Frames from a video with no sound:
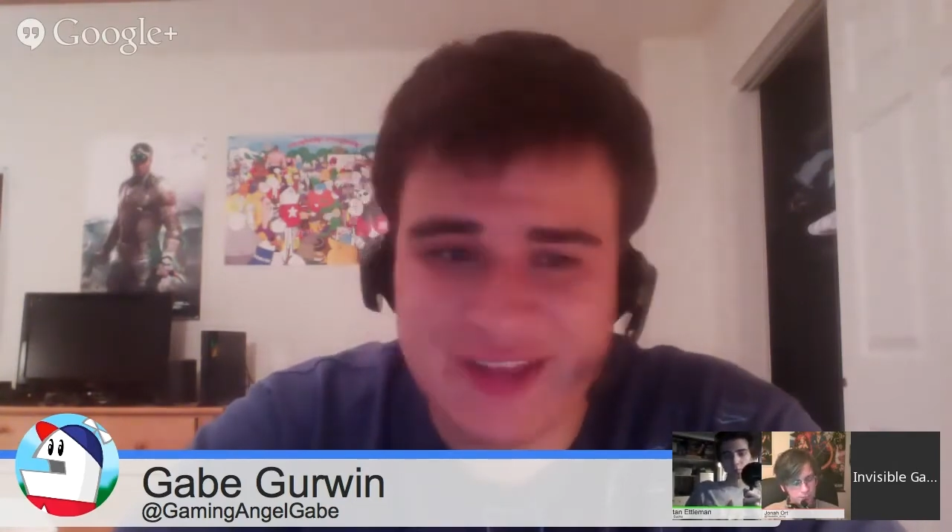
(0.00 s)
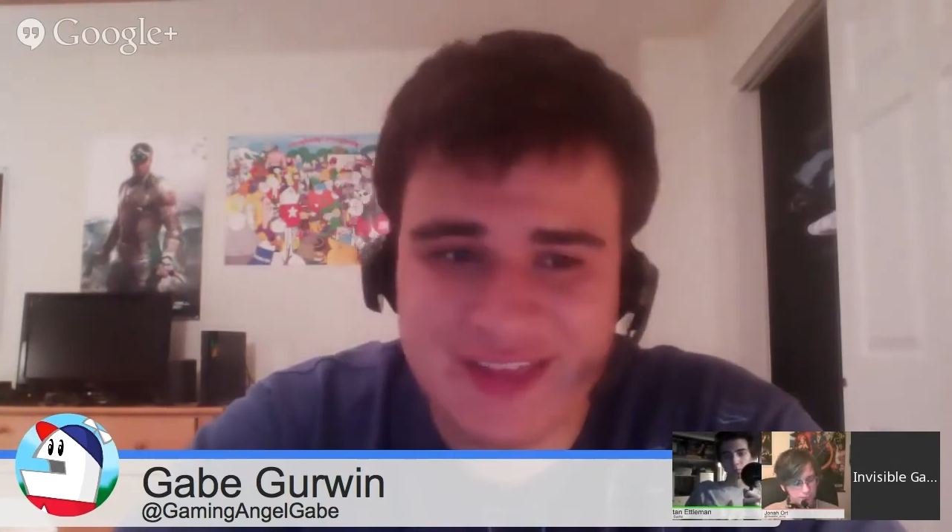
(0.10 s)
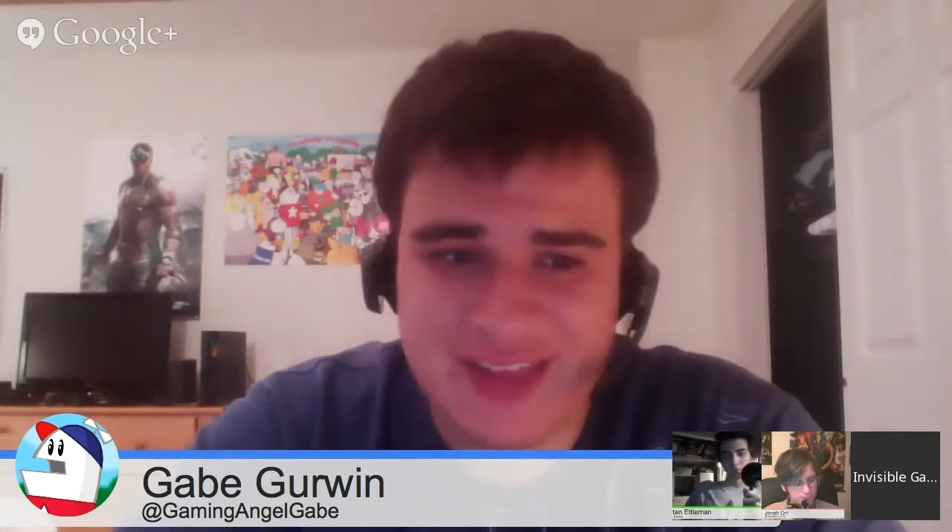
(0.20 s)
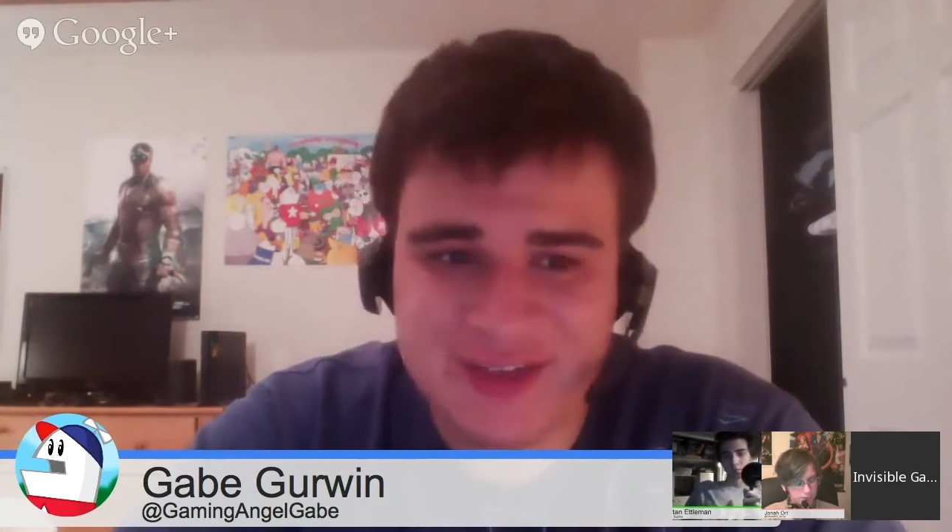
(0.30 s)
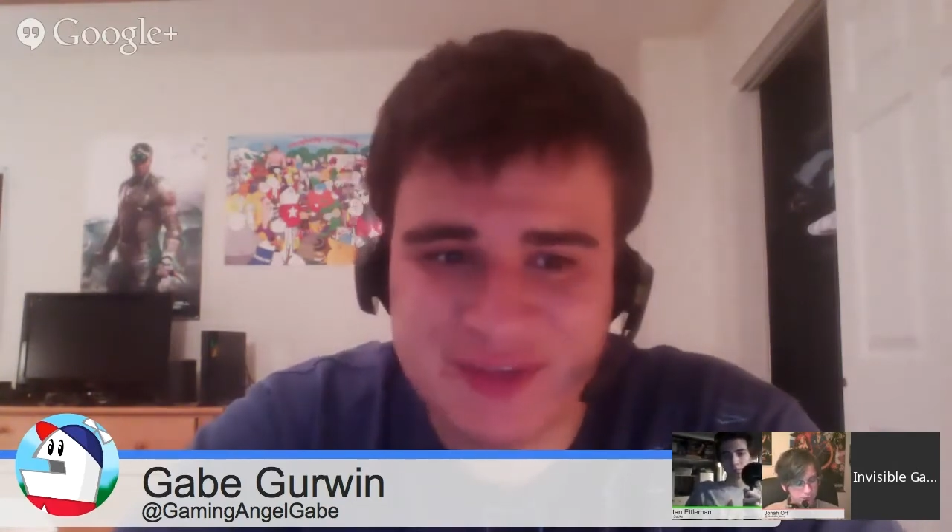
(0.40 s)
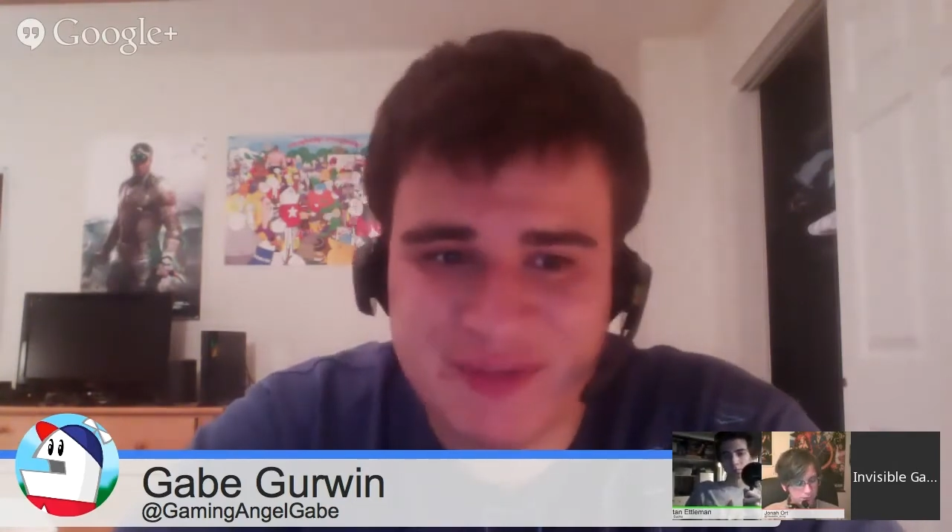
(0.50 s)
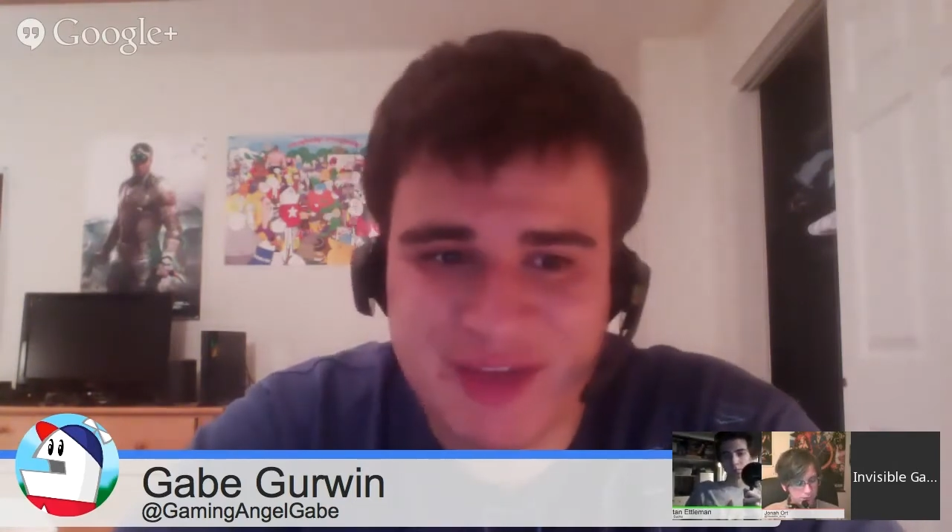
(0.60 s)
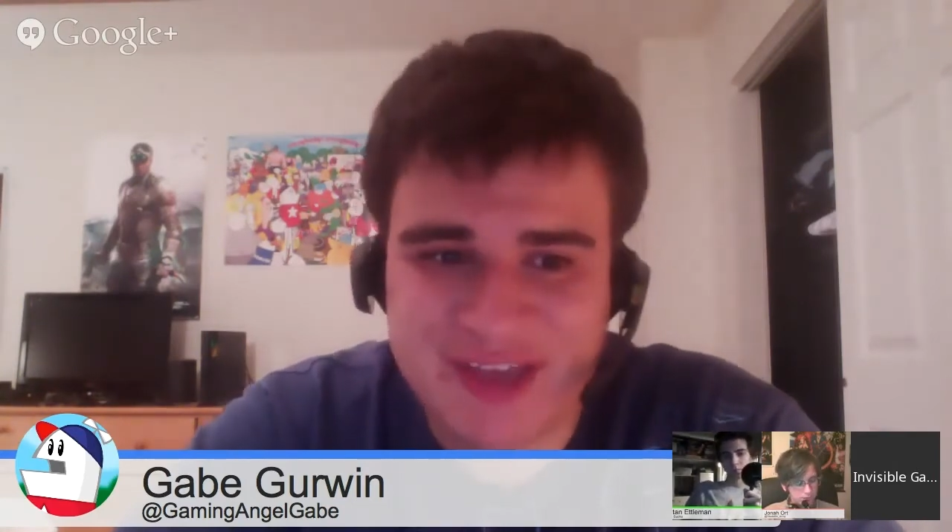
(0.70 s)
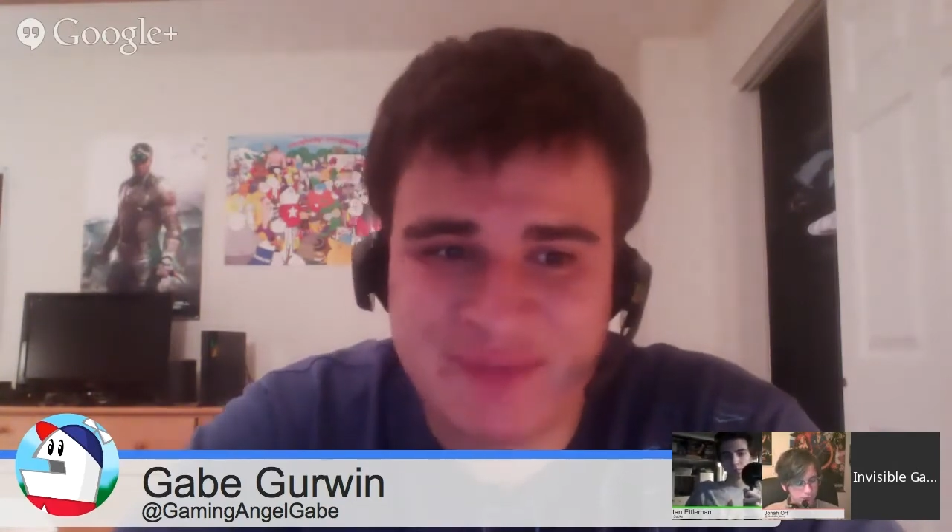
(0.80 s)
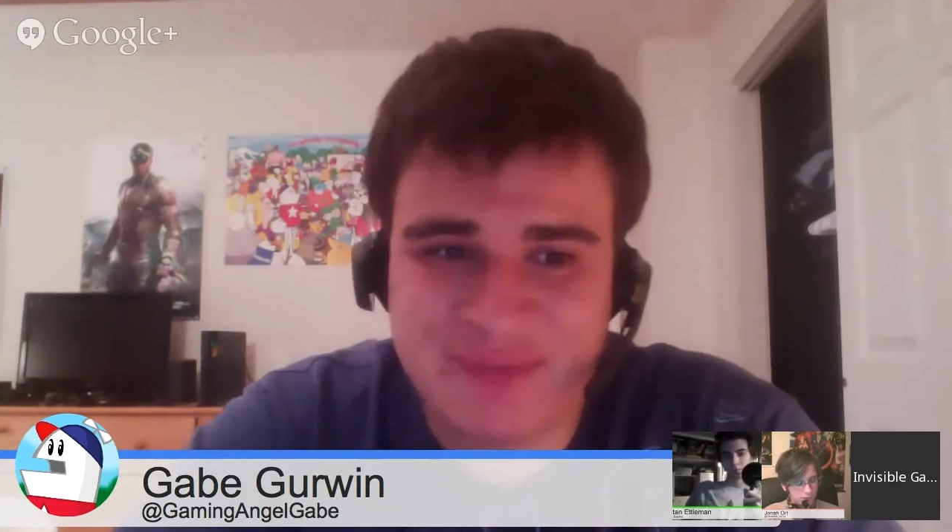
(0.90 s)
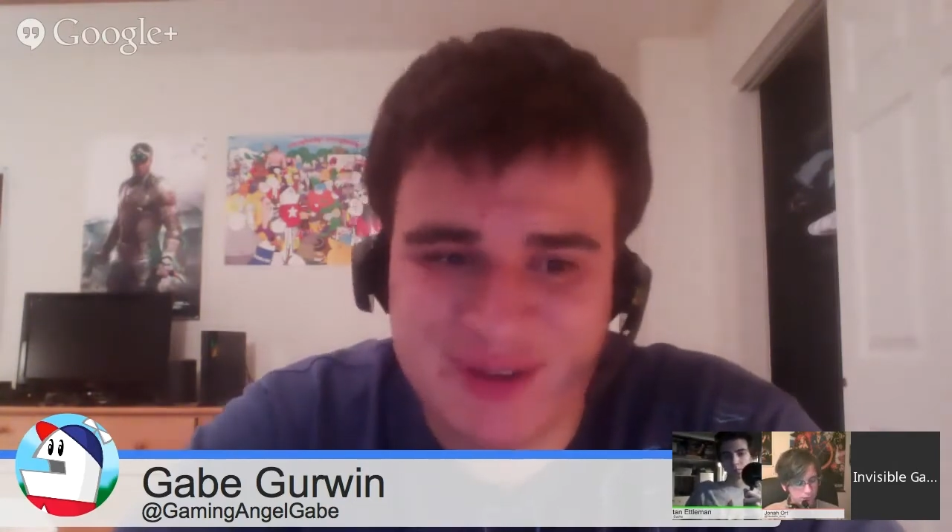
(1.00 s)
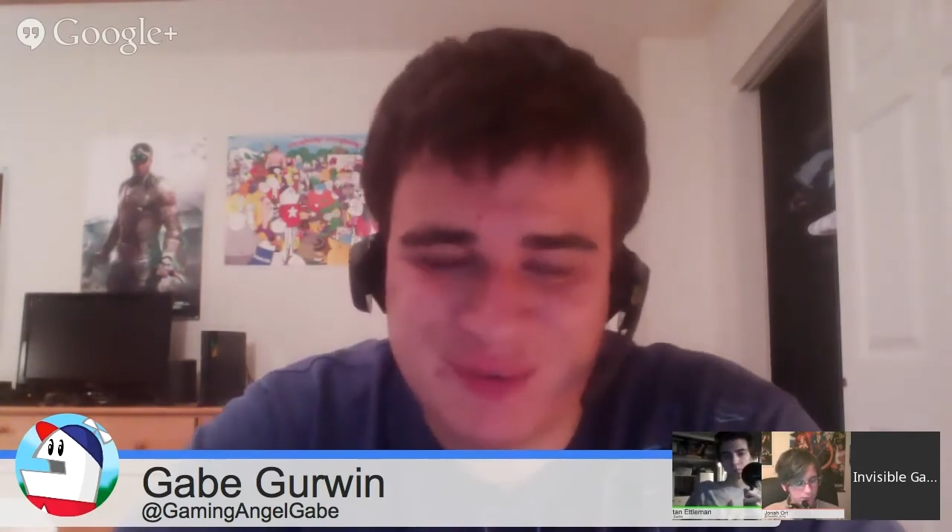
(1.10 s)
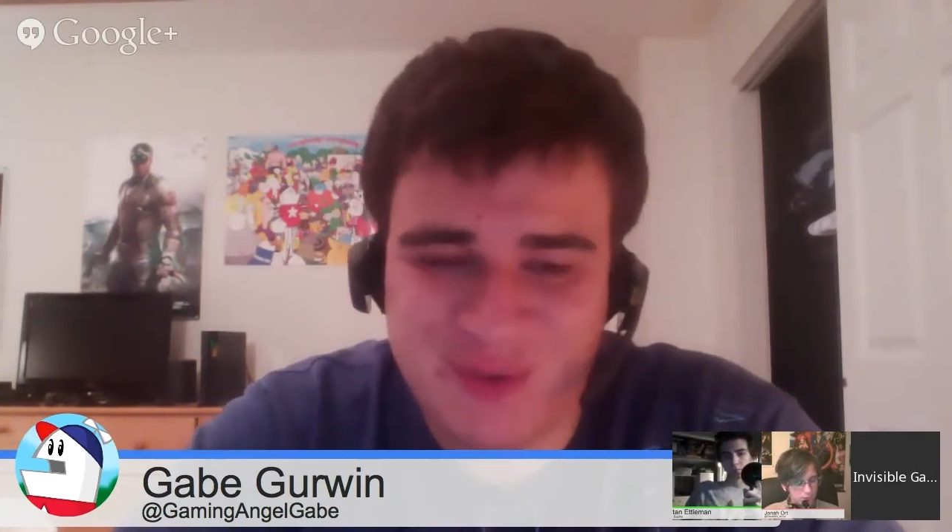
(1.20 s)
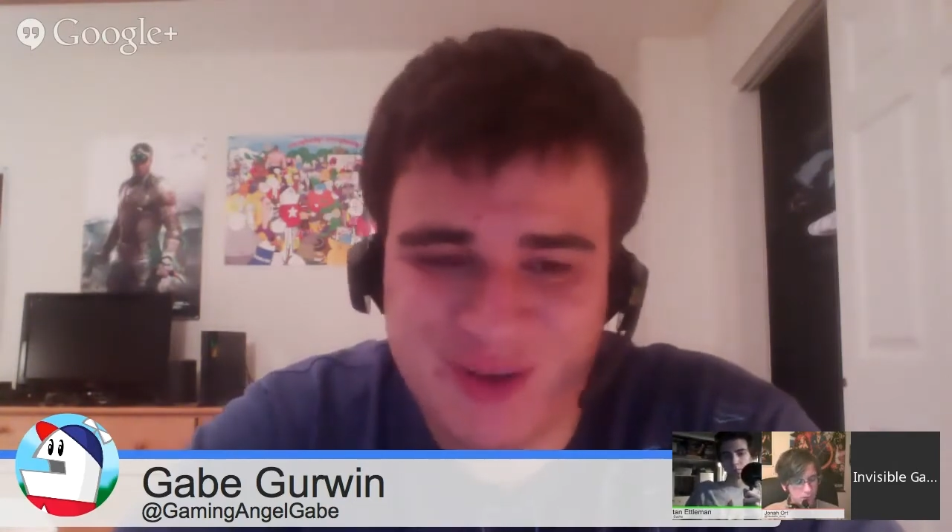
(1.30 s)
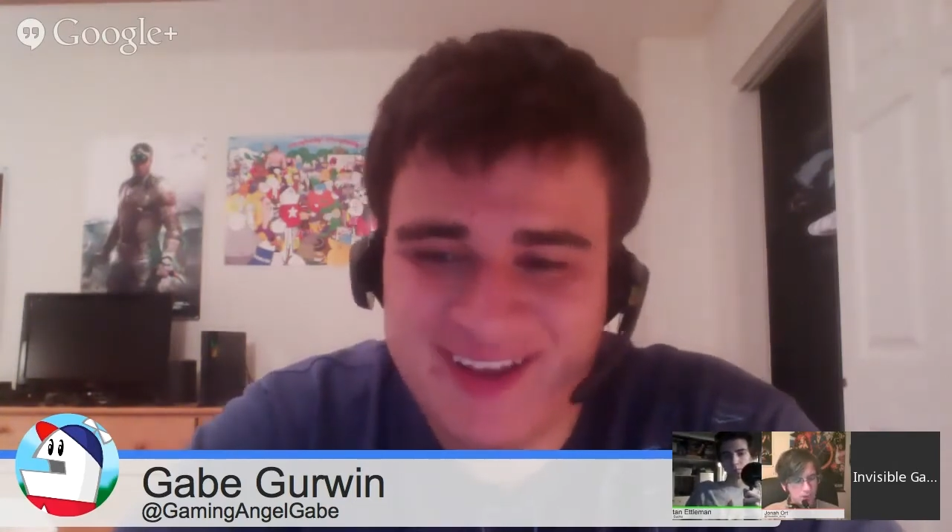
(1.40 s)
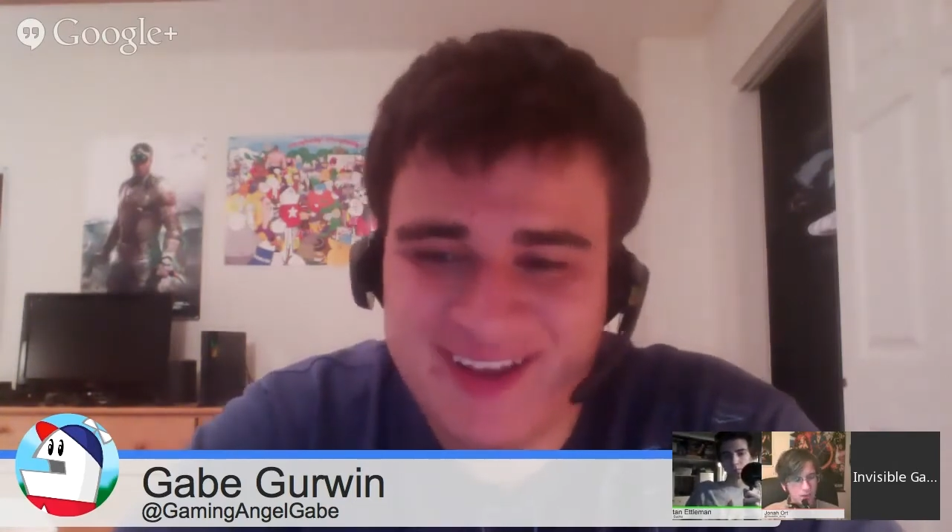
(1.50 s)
anything else on my Xbox One.